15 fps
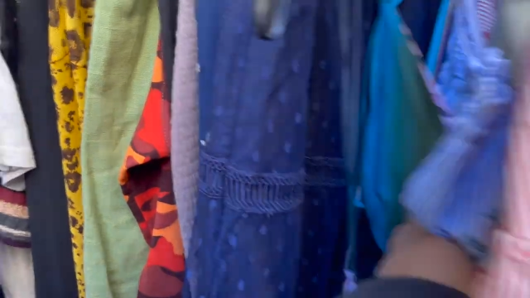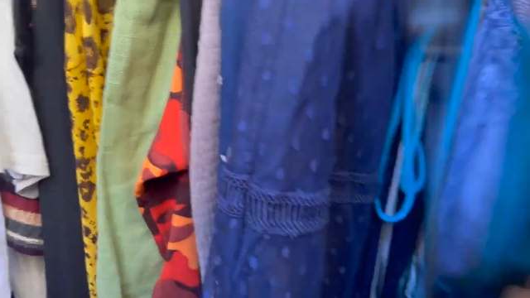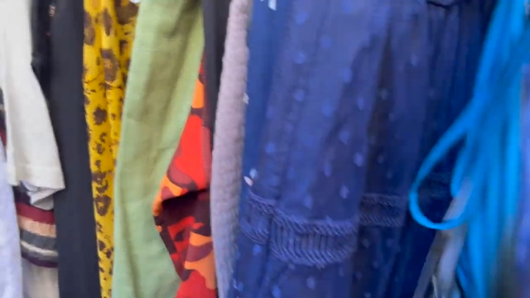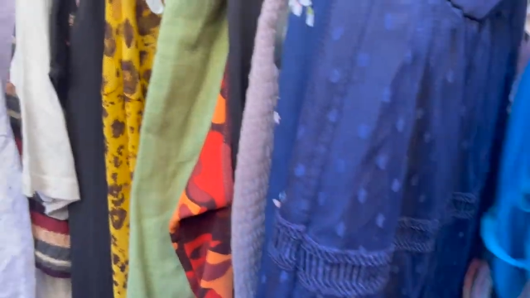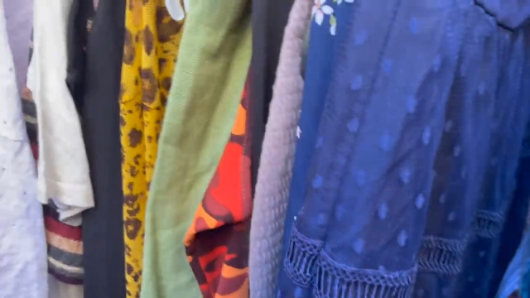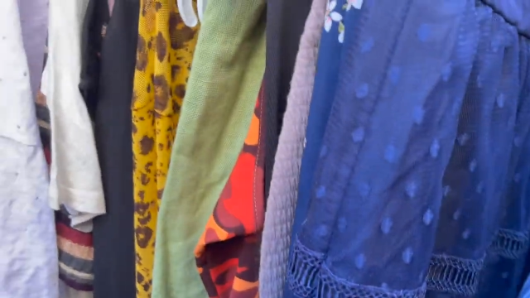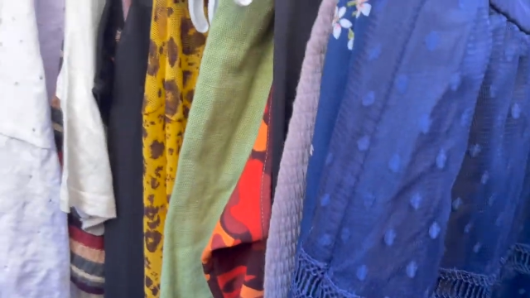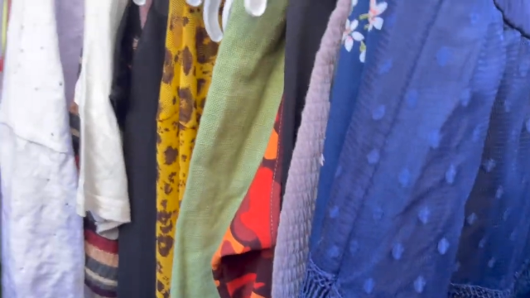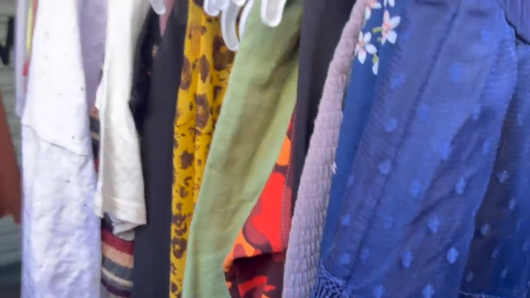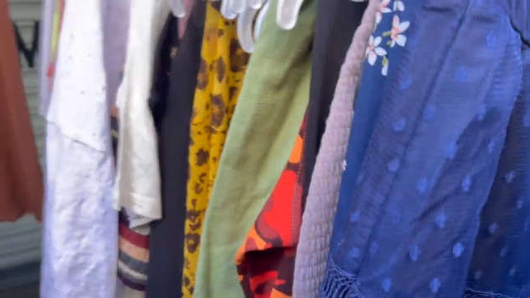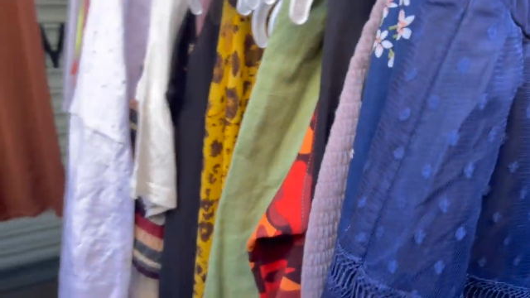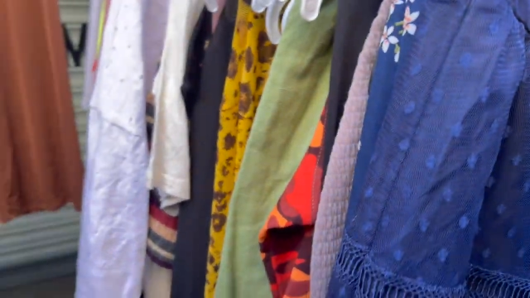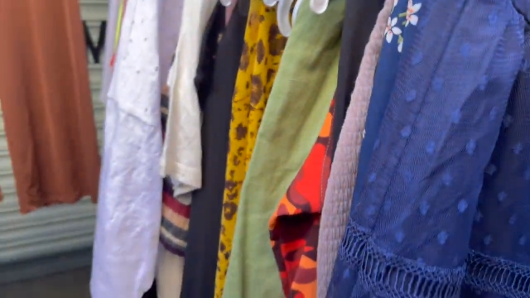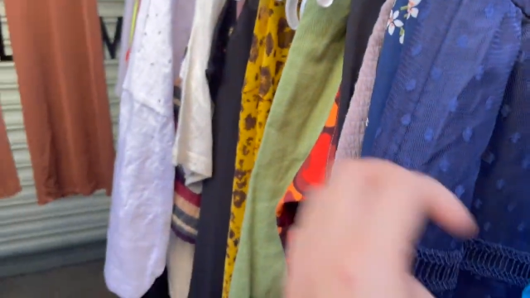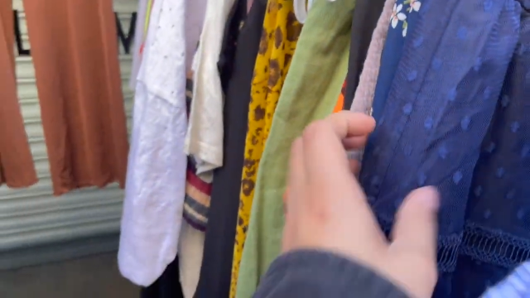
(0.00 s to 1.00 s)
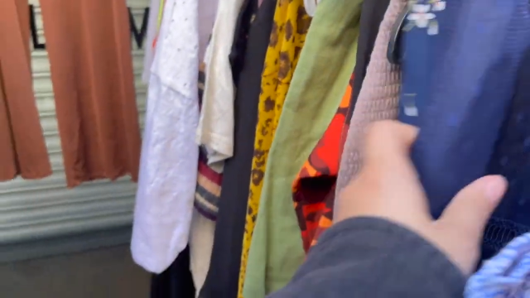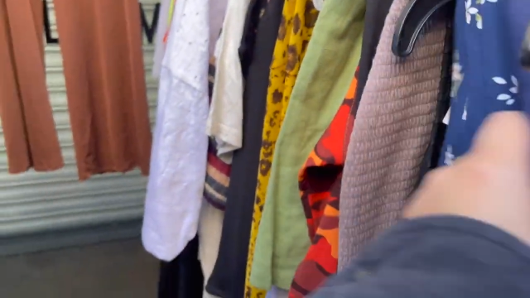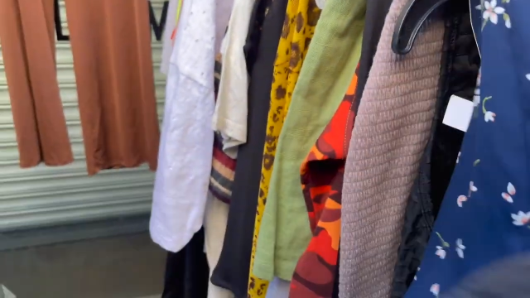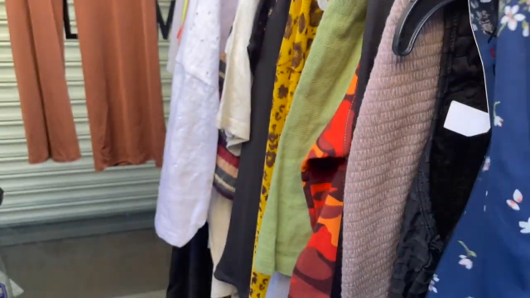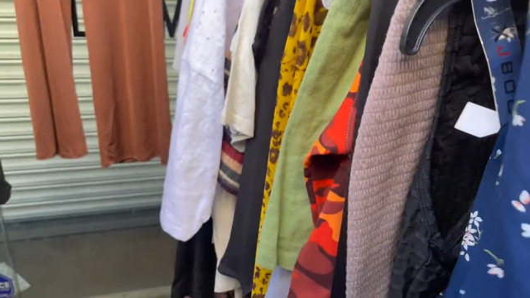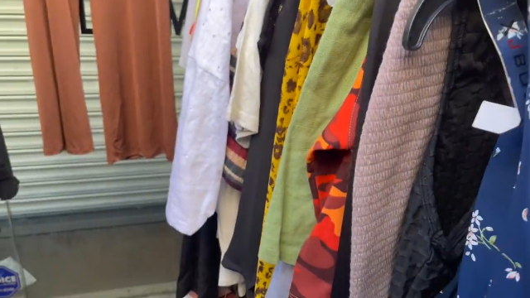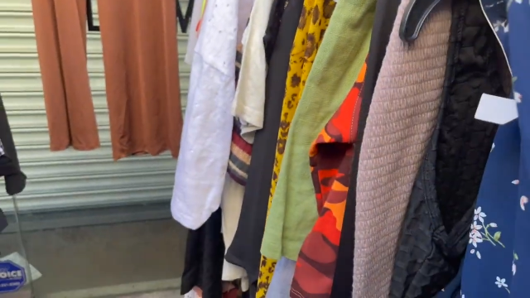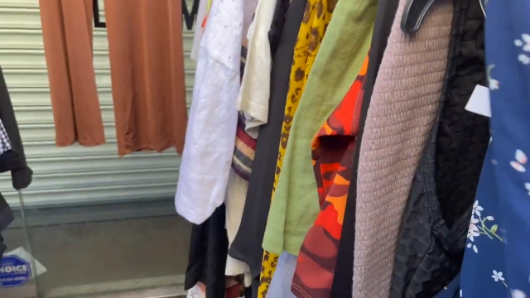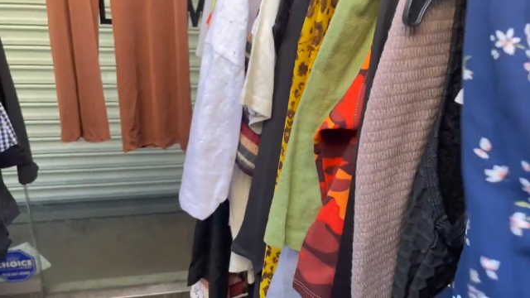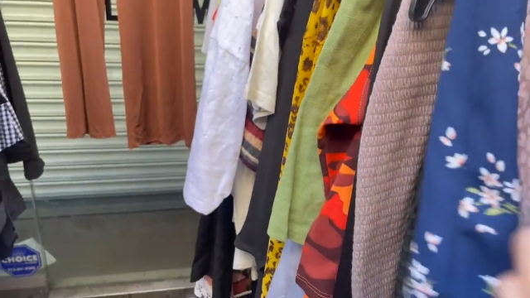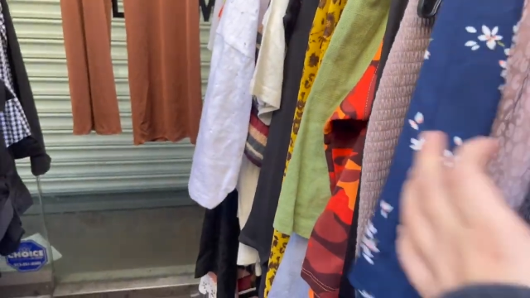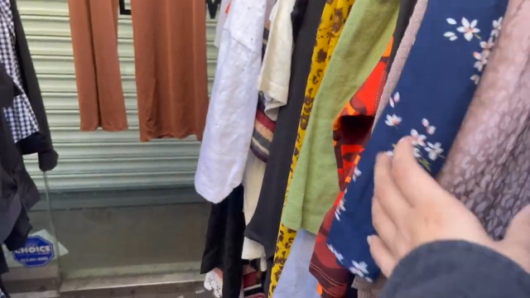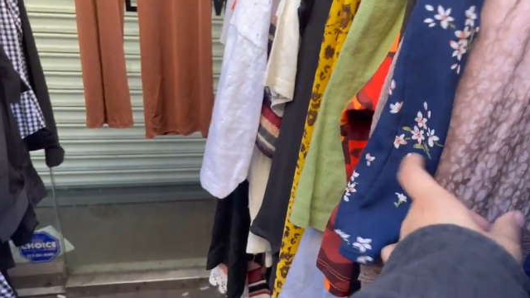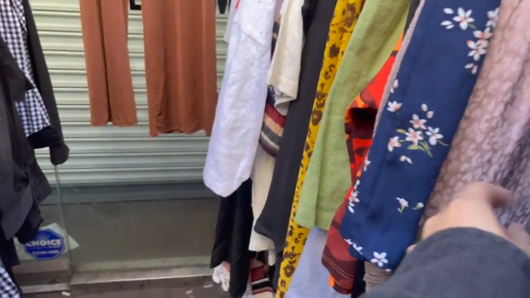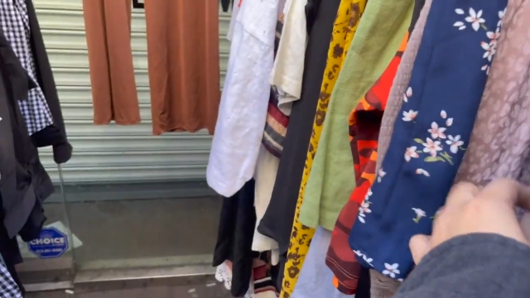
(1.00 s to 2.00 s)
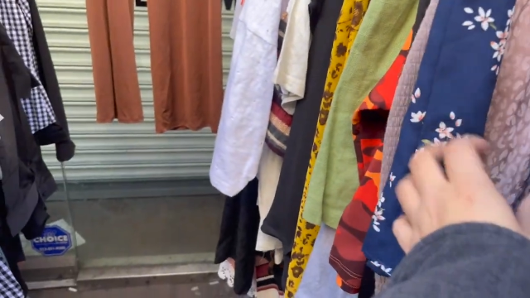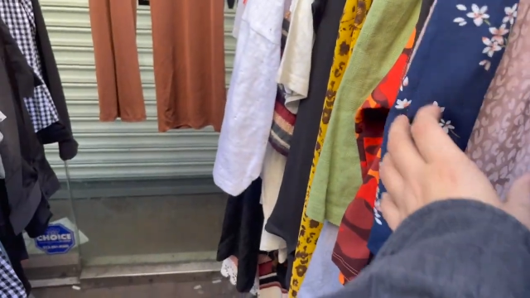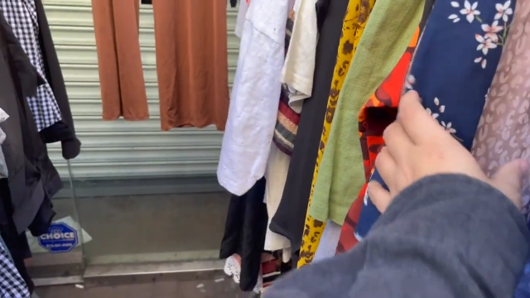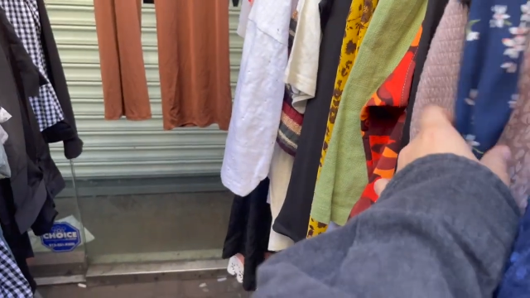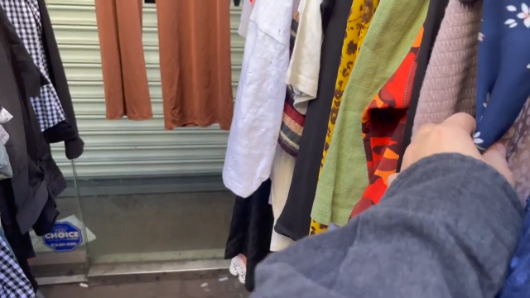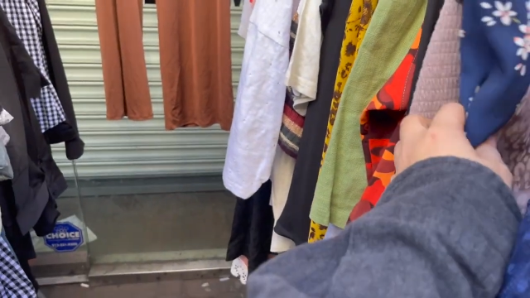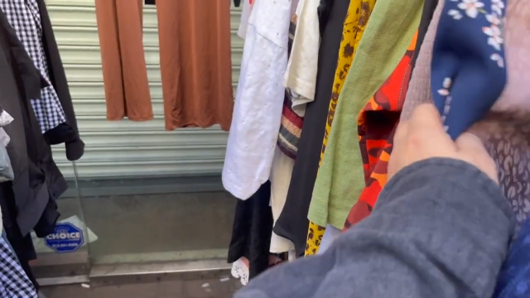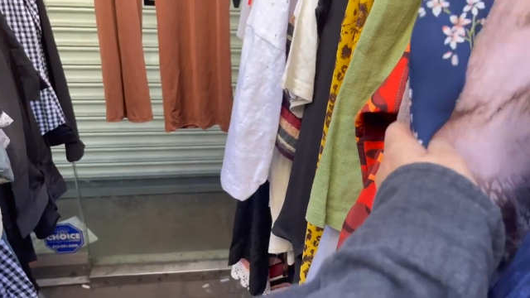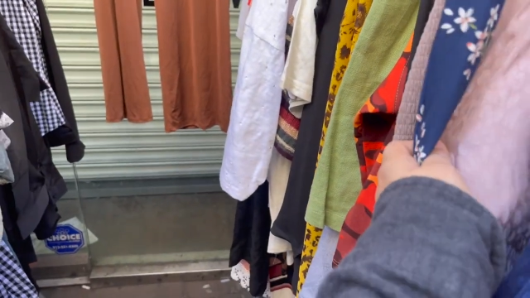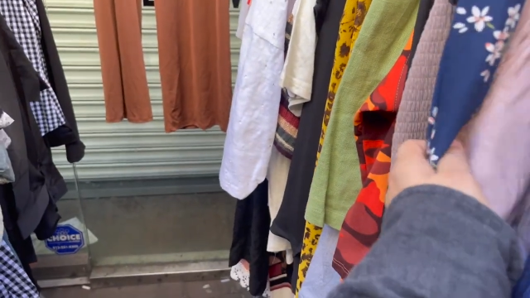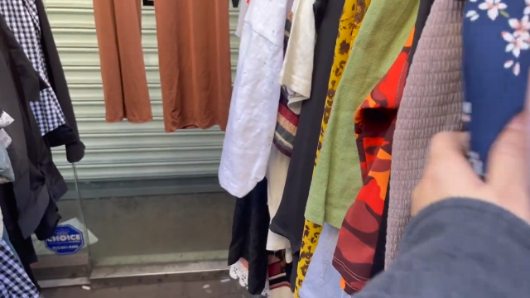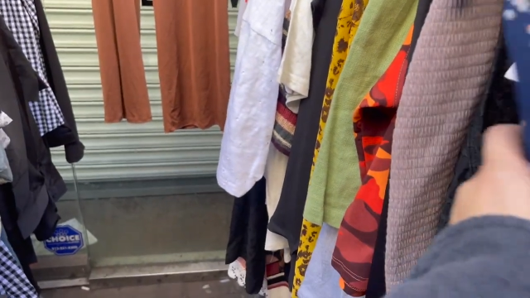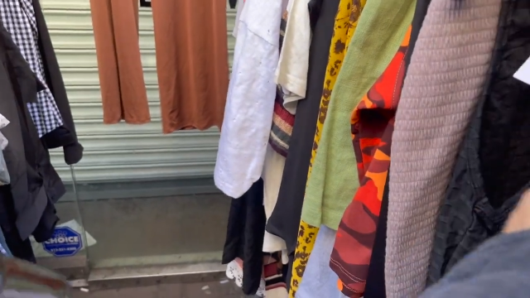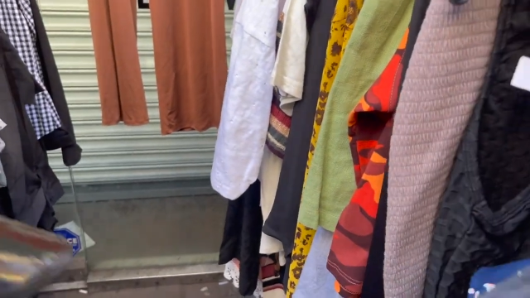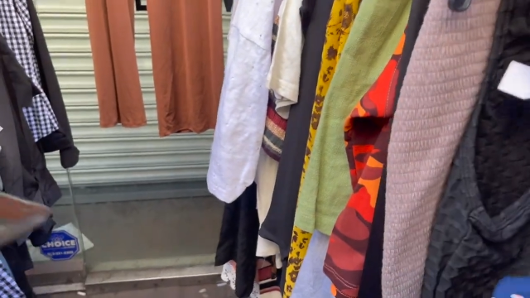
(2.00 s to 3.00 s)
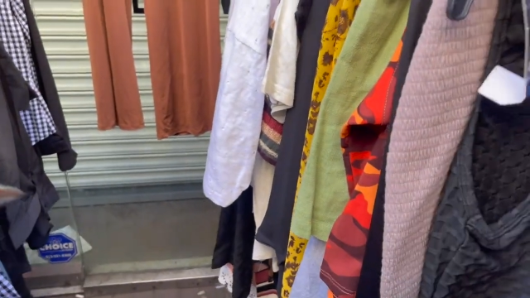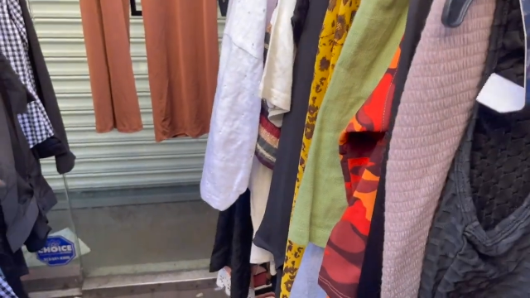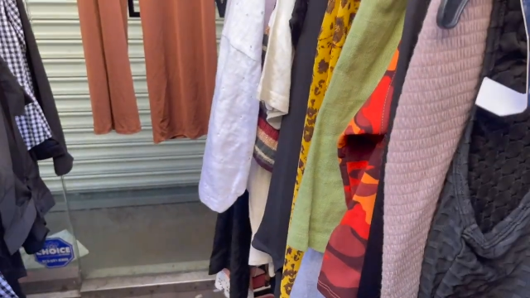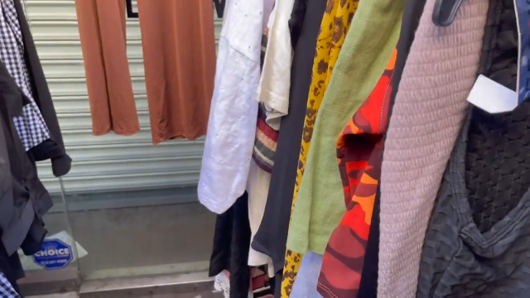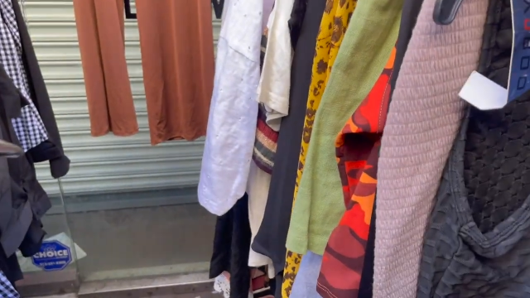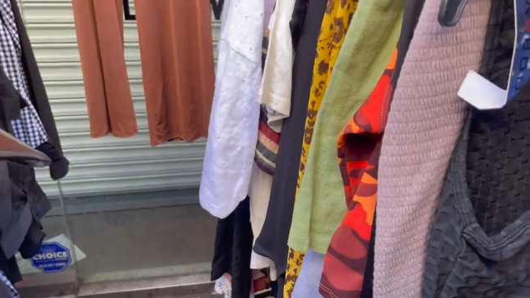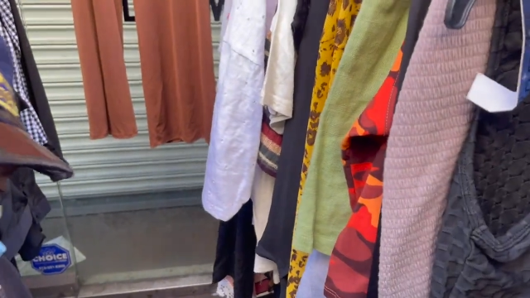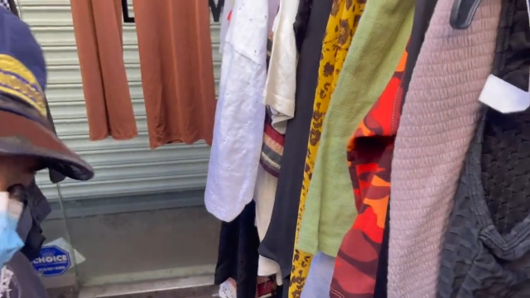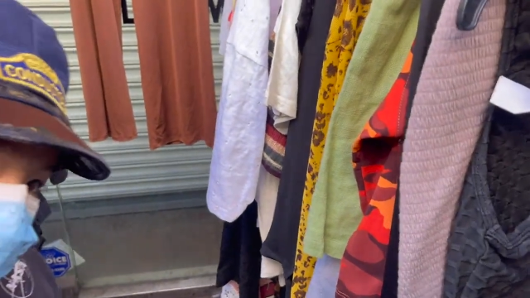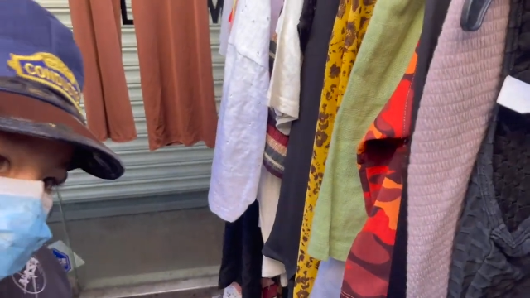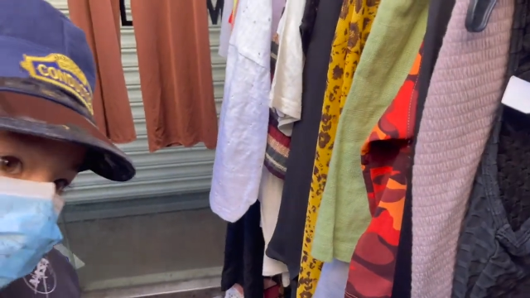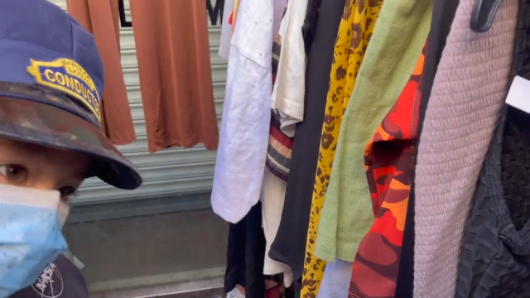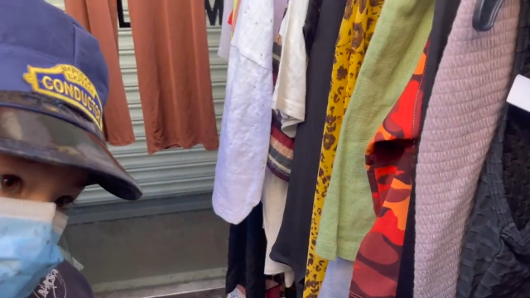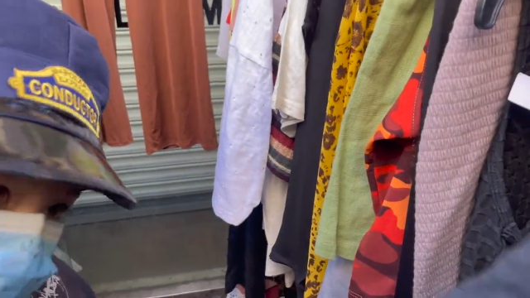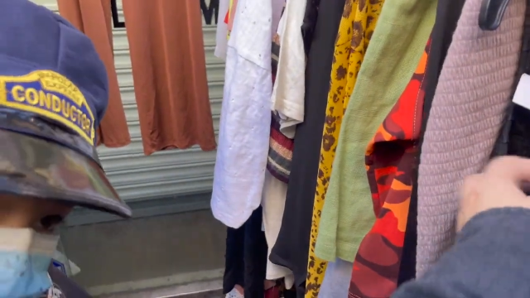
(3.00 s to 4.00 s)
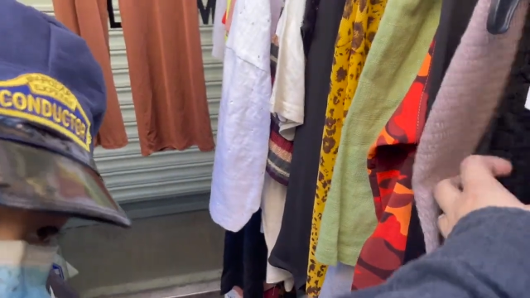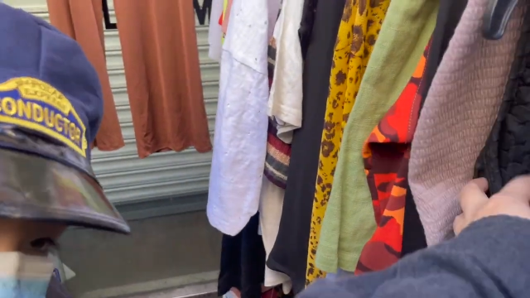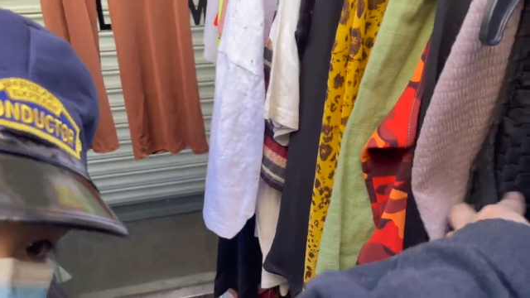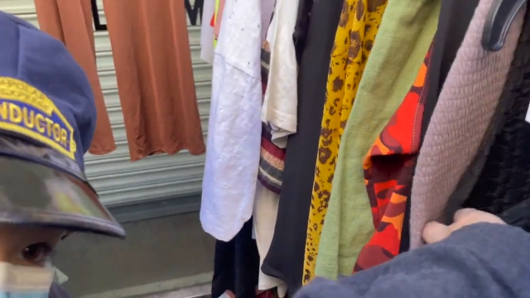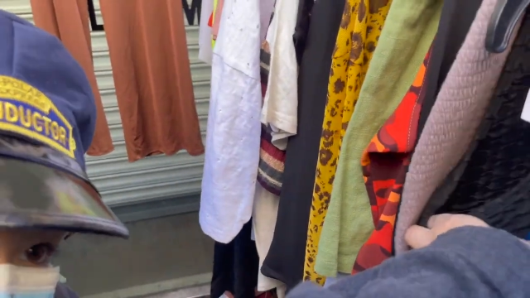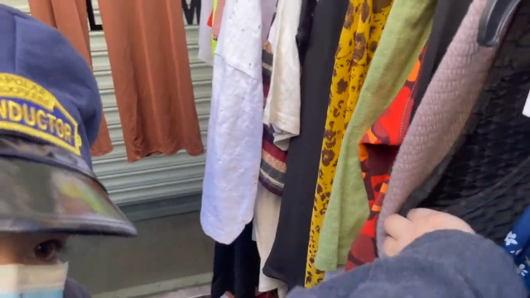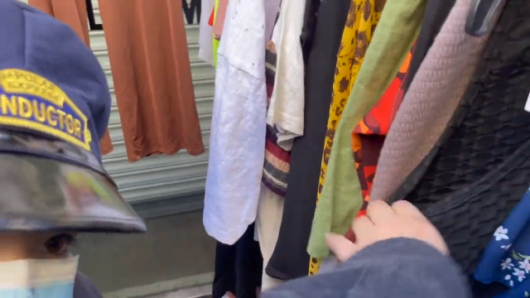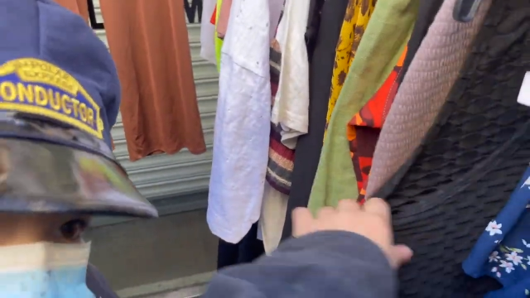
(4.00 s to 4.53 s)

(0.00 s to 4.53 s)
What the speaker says: (no speaker visible)